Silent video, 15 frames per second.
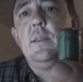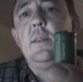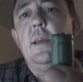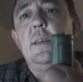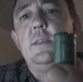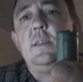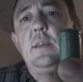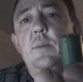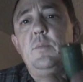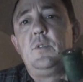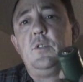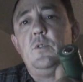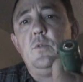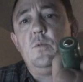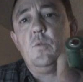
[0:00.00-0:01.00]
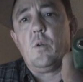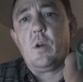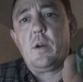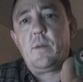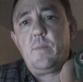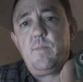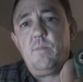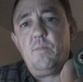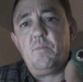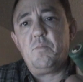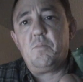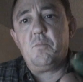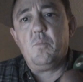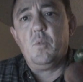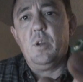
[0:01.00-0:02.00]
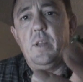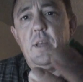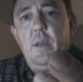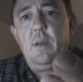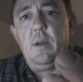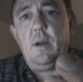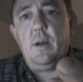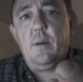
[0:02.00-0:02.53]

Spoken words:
They seem to work really